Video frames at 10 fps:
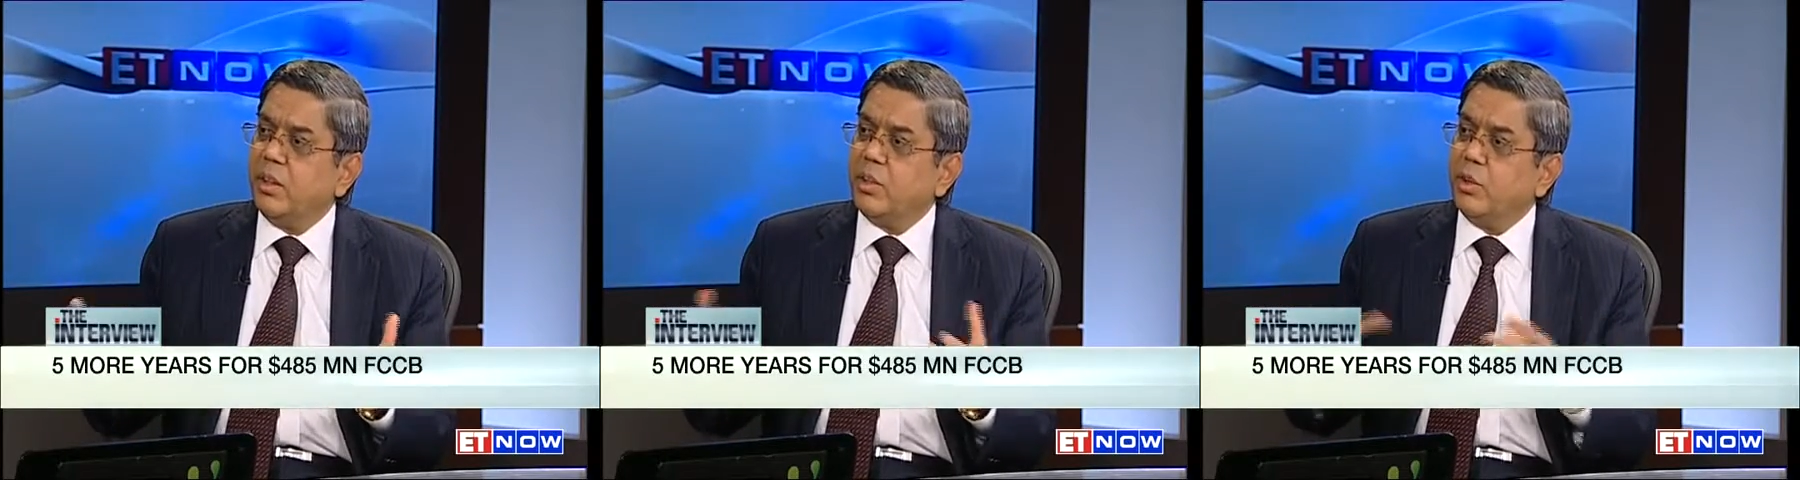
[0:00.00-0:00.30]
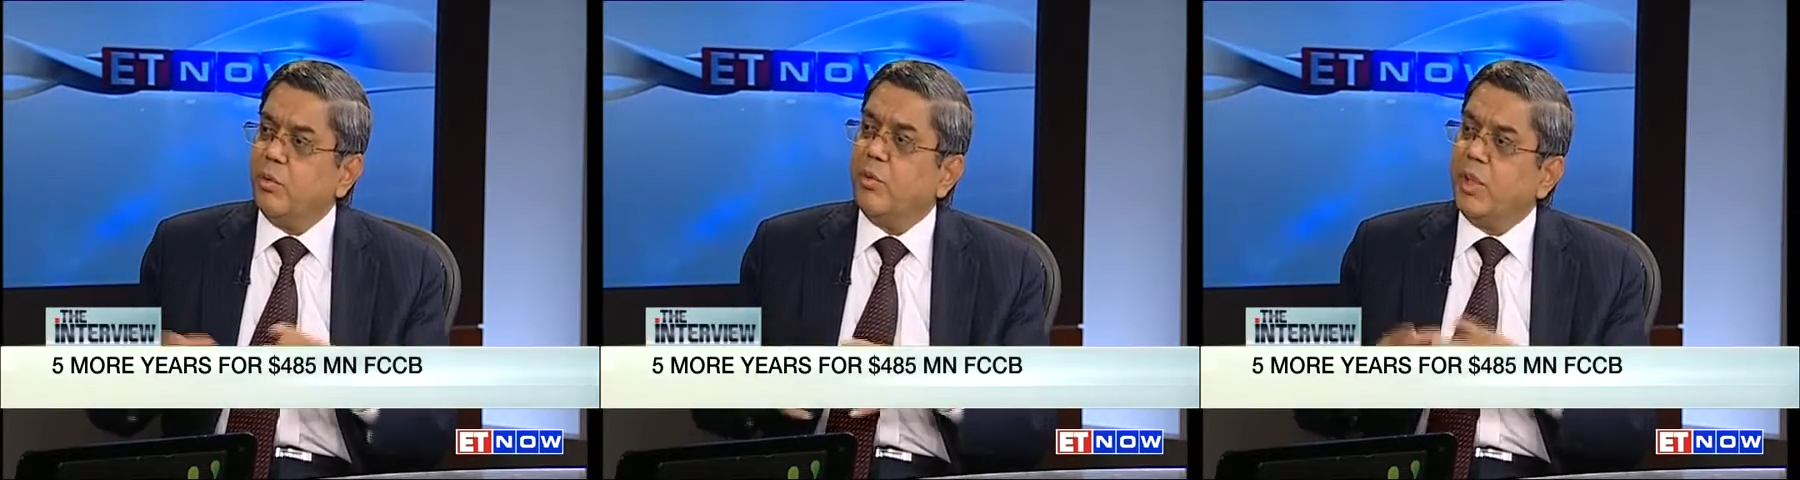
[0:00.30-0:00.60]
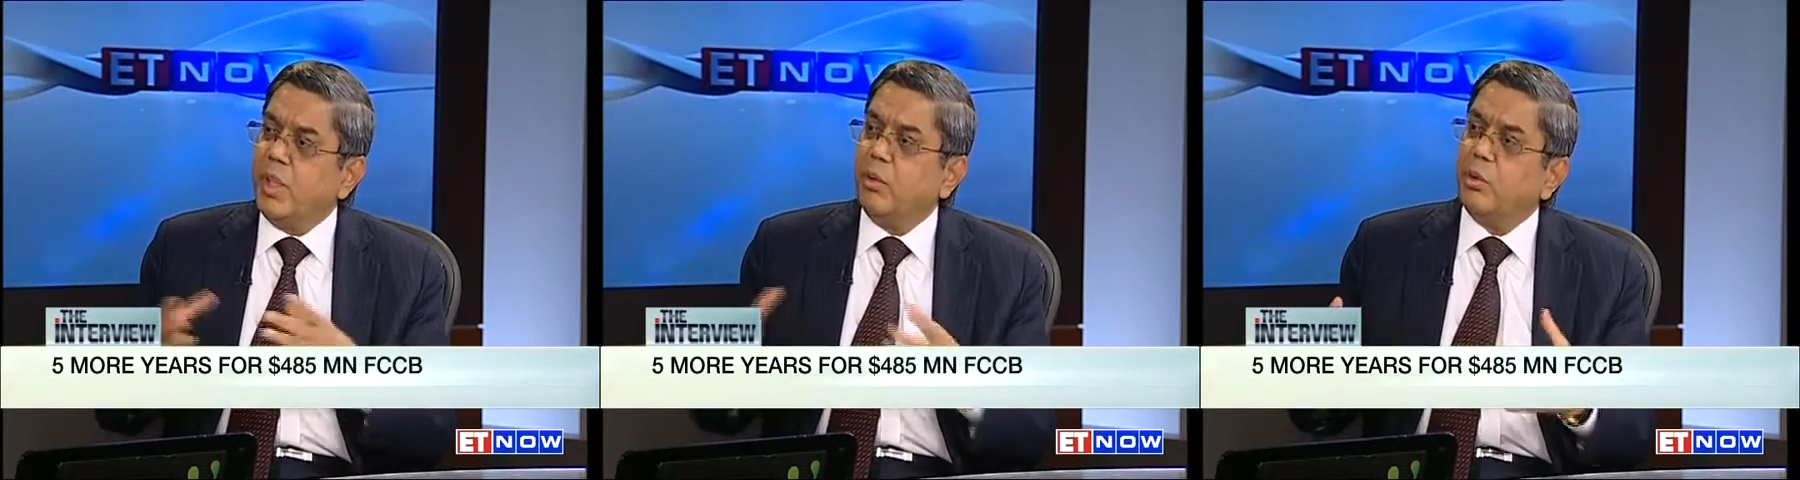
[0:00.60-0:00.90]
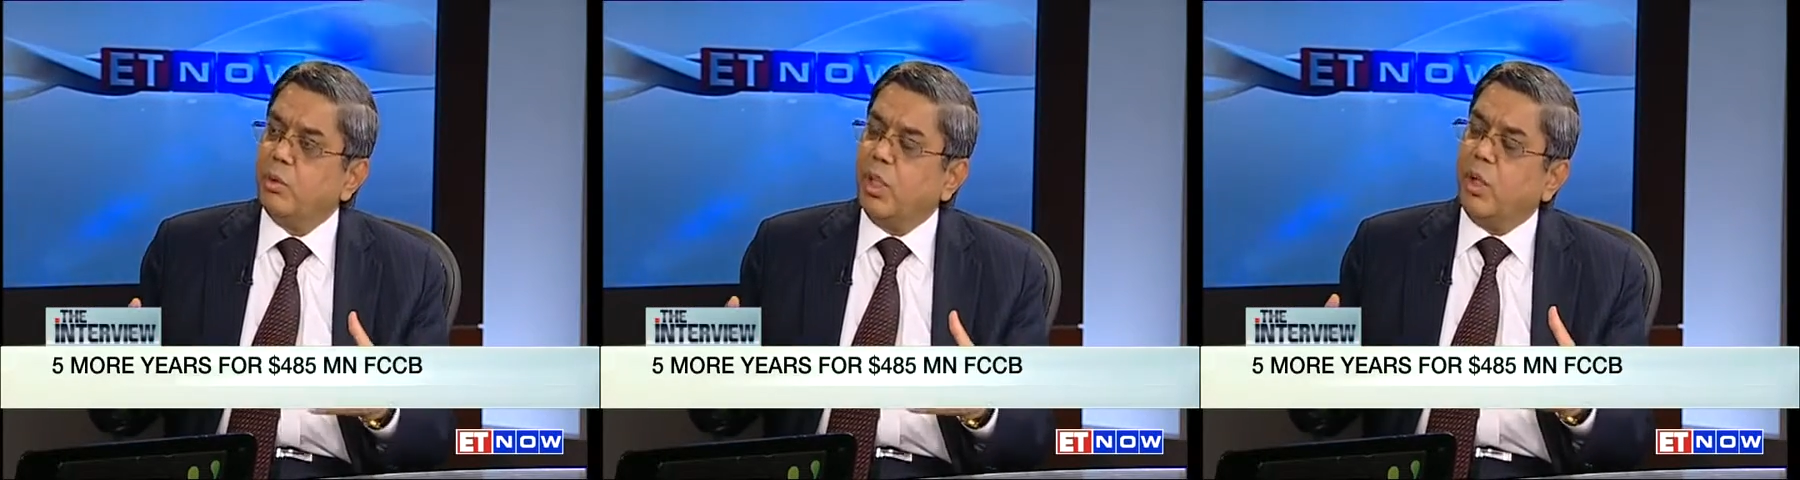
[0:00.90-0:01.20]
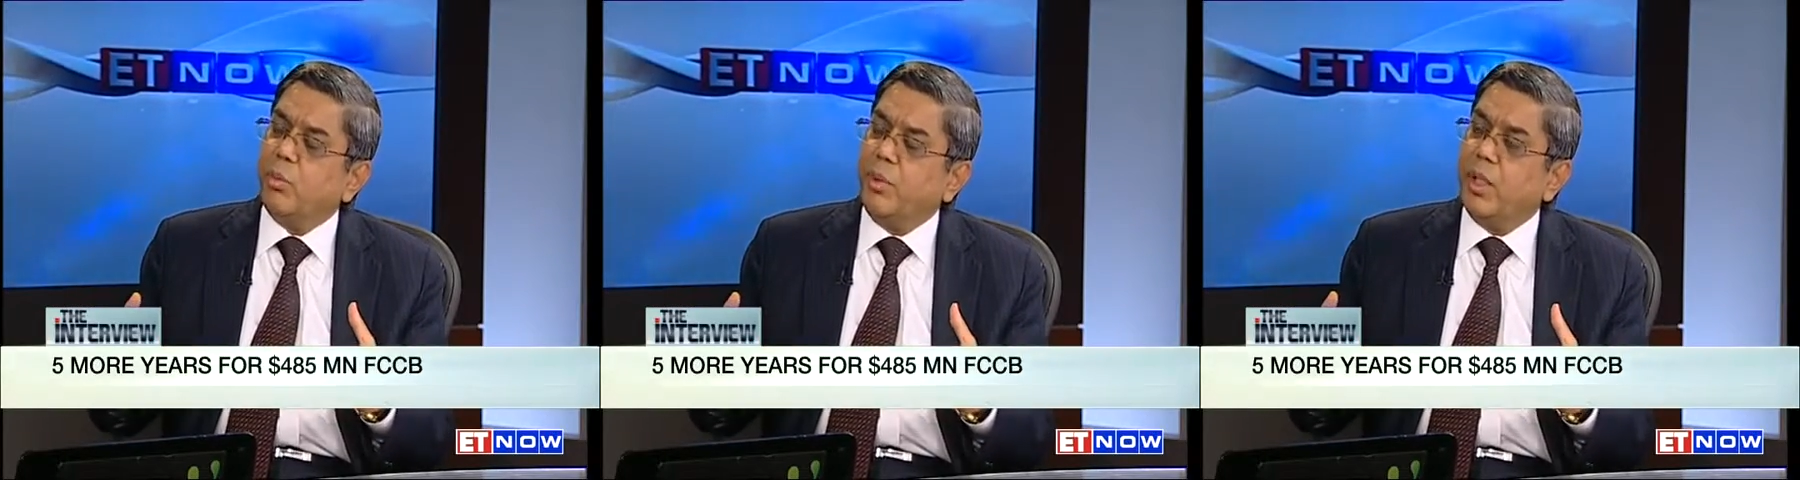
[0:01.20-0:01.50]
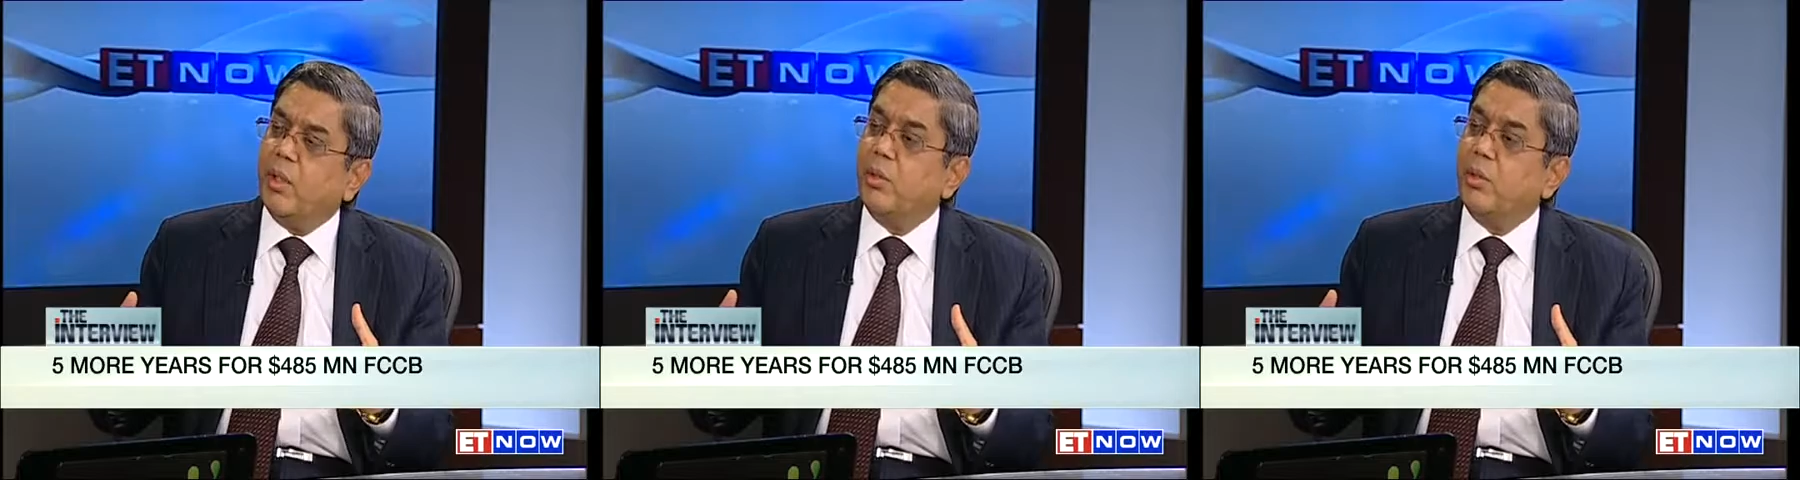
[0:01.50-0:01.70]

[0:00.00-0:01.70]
So we have to now pay